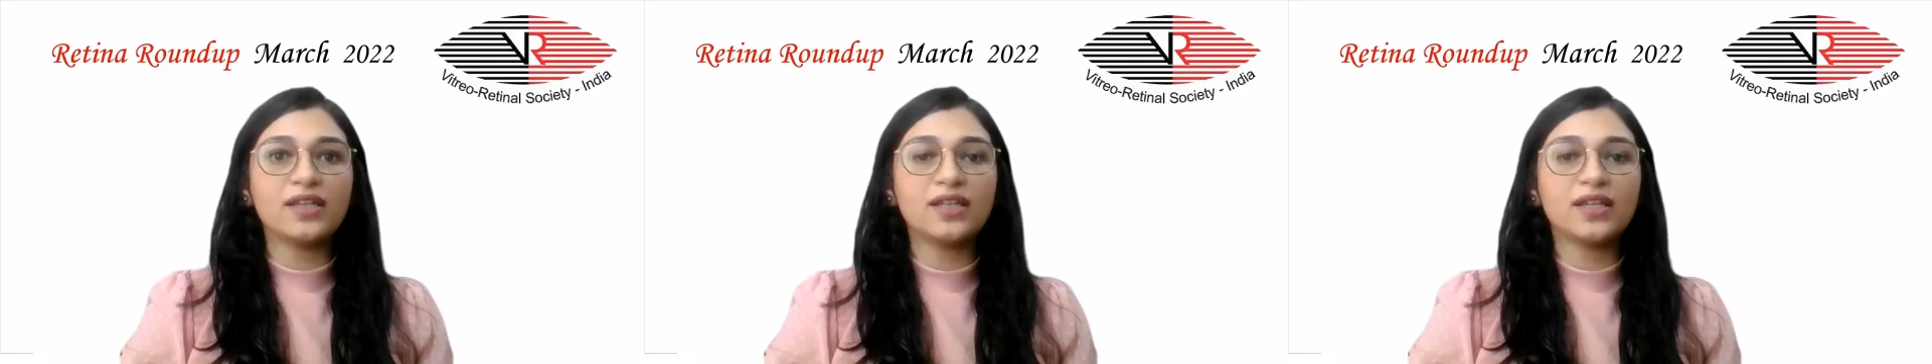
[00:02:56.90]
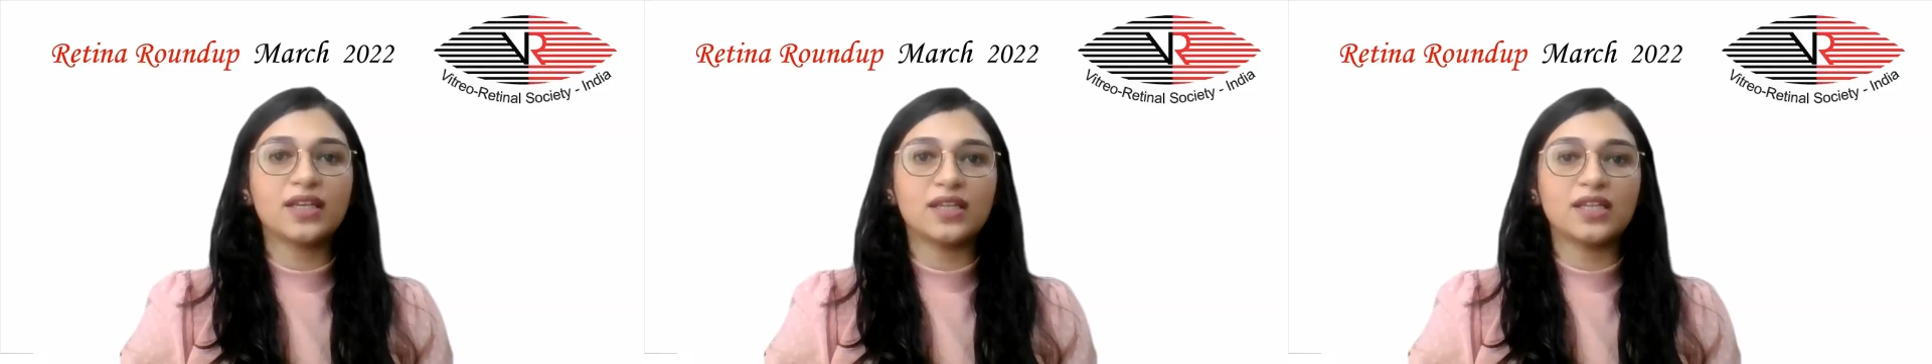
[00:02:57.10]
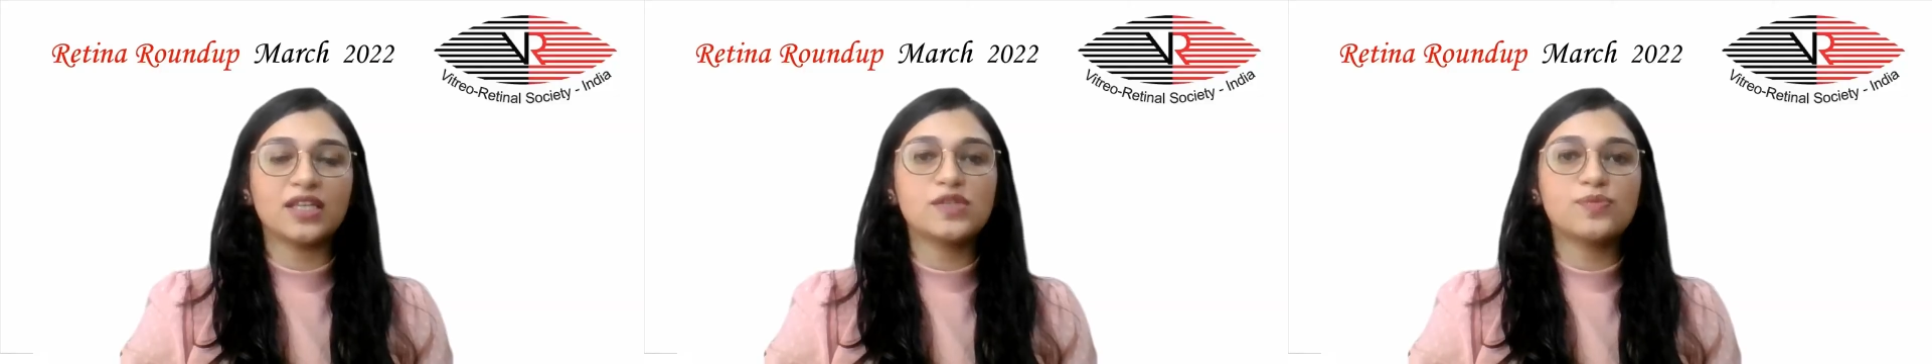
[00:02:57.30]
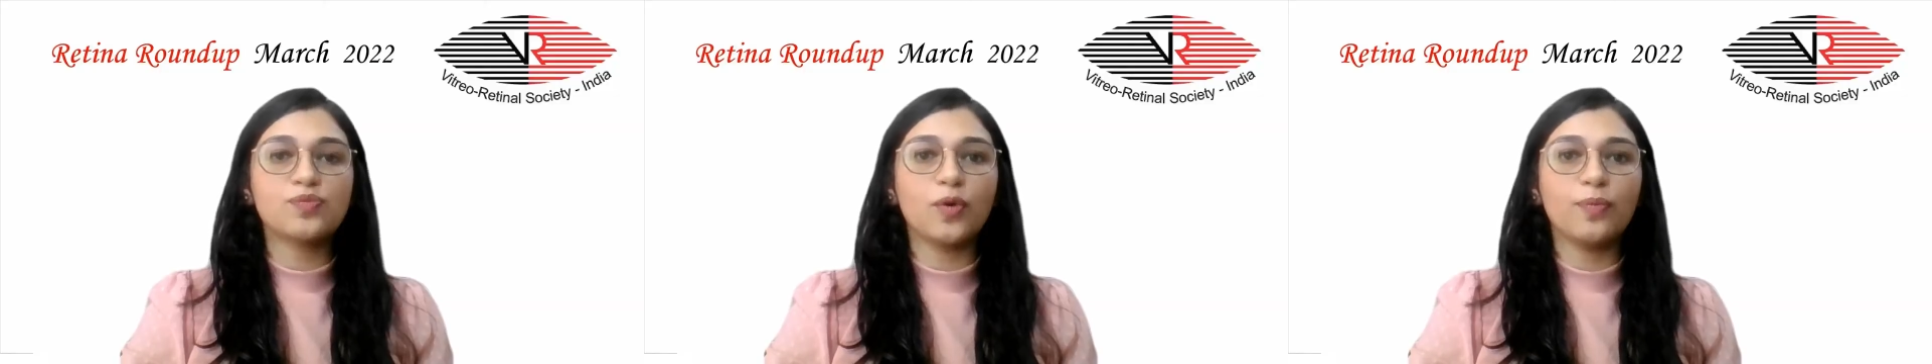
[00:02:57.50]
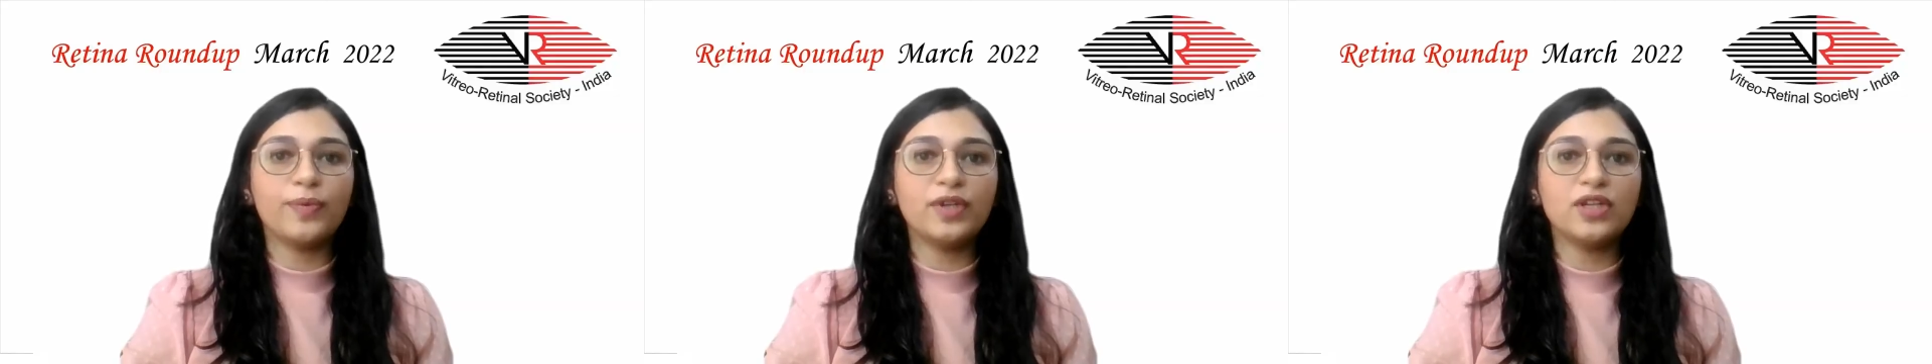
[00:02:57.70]
antagonist
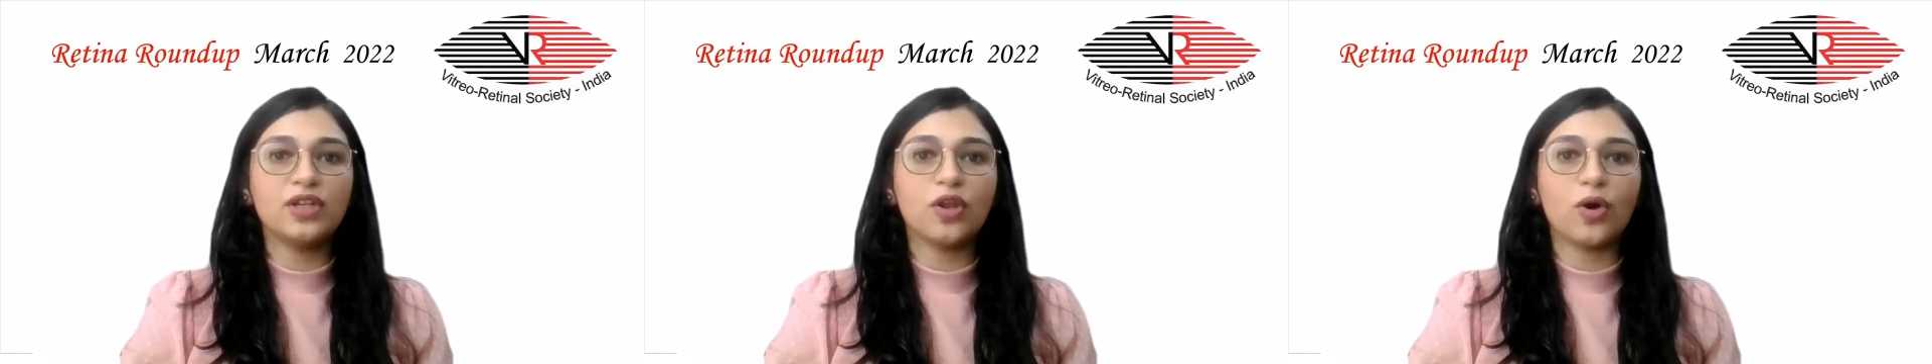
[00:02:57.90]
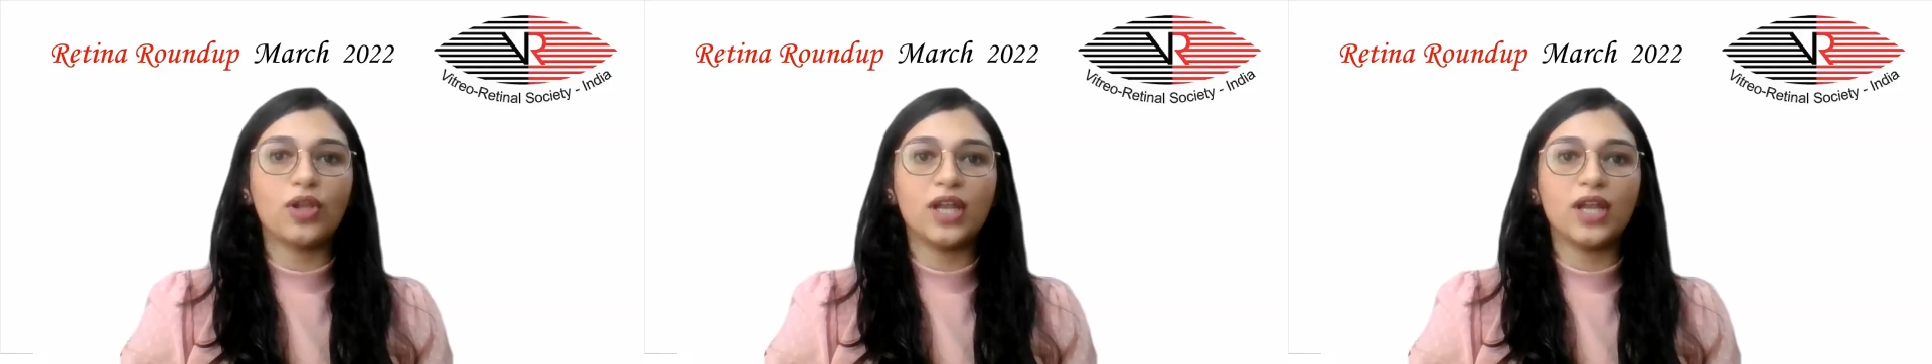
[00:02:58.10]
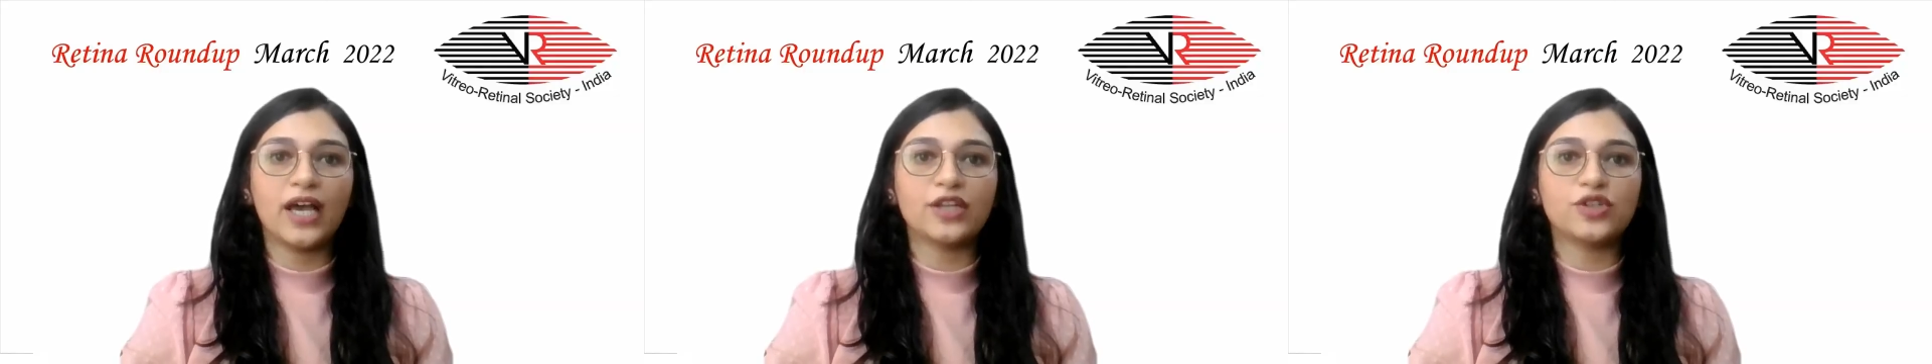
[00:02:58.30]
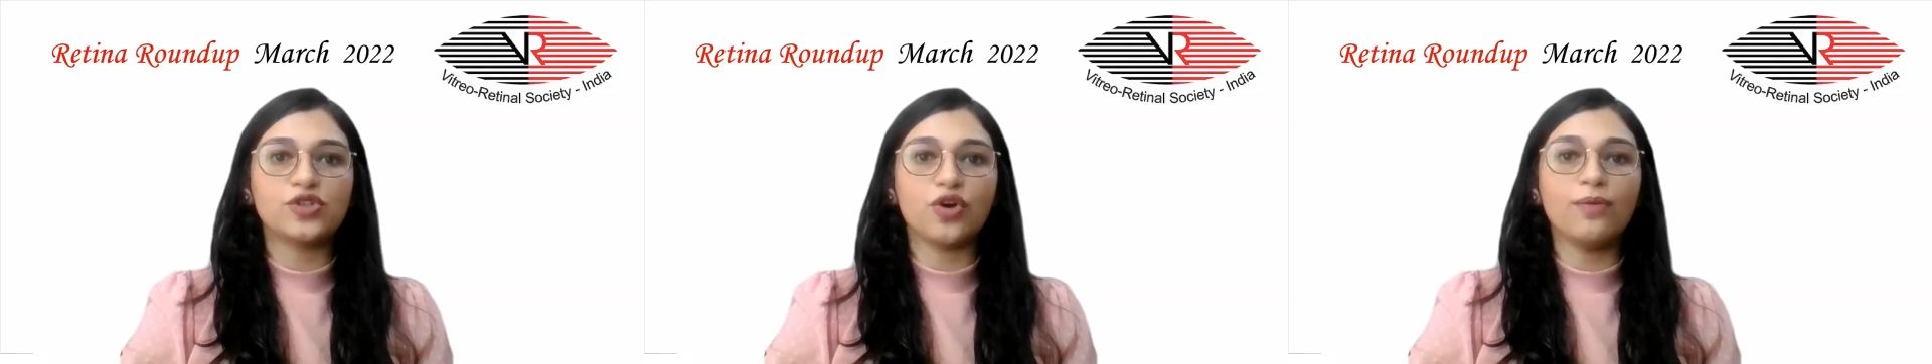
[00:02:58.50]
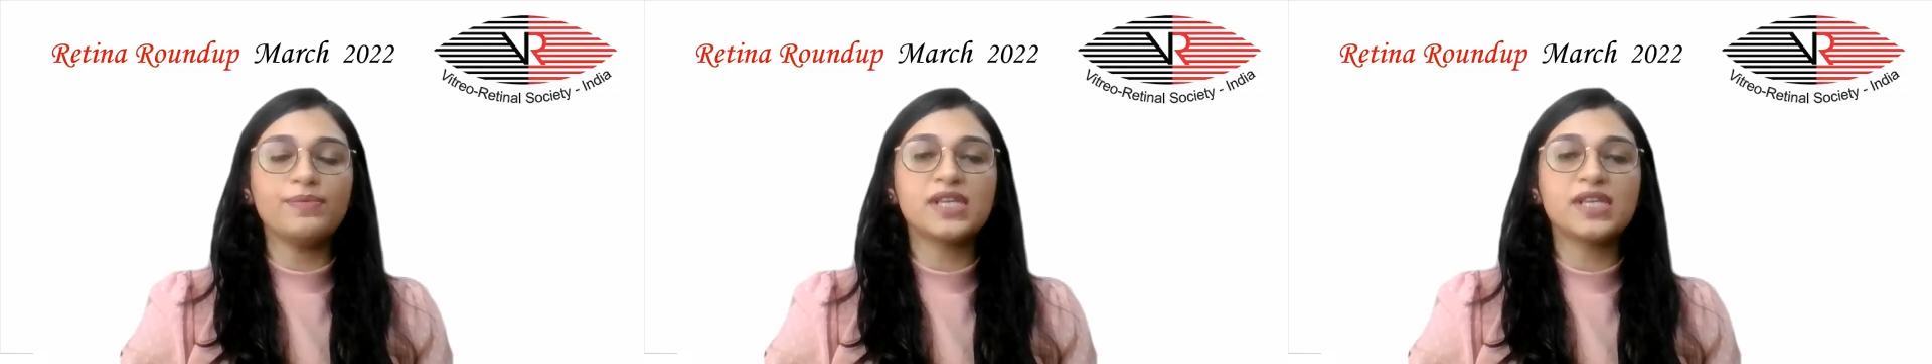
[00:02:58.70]
propranolol eye
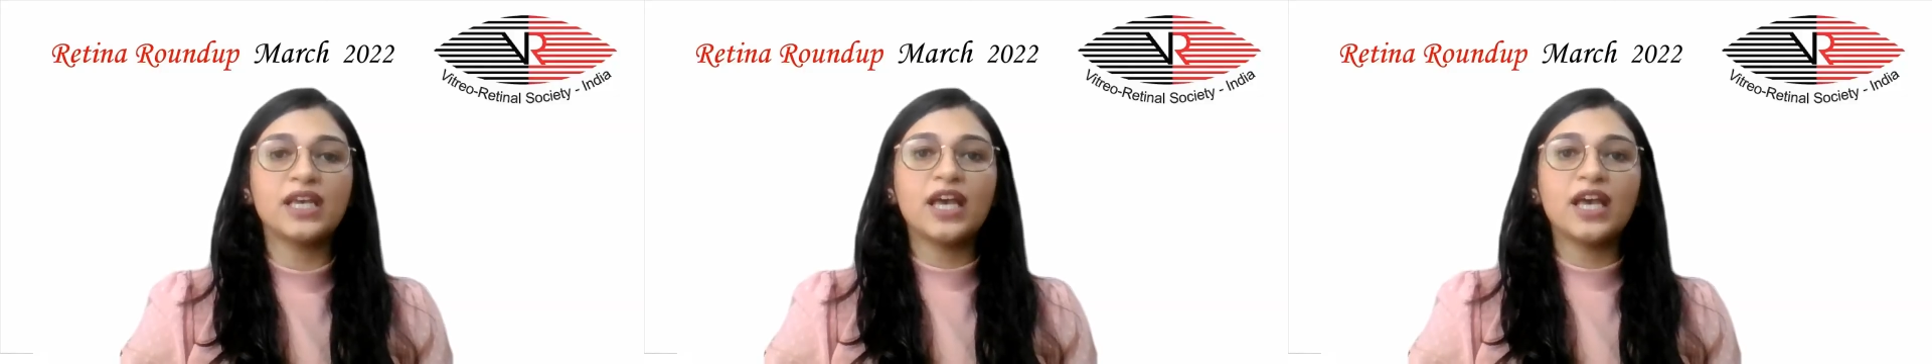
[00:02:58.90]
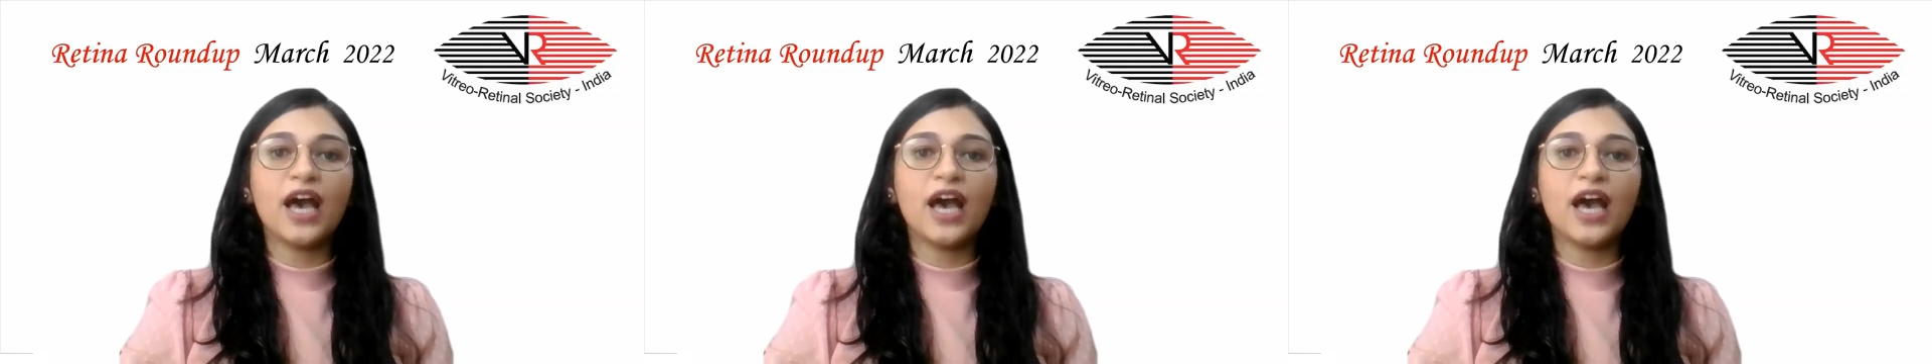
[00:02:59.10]
drops.